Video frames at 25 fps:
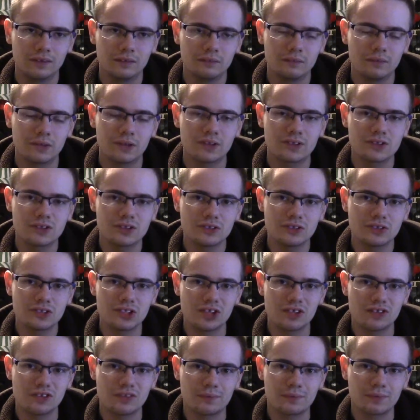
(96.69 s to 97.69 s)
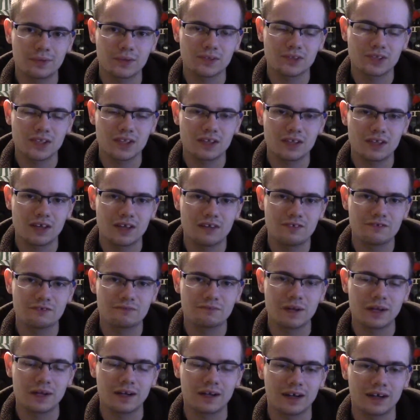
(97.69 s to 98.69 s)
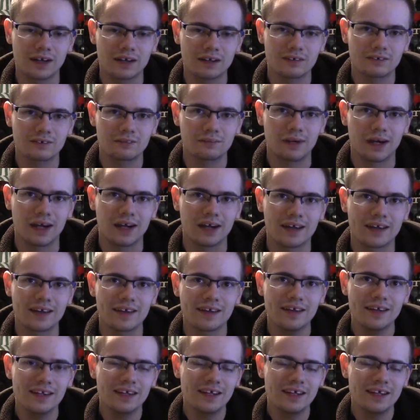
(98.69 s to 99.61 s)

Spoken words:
But it turns out the person they've been hired by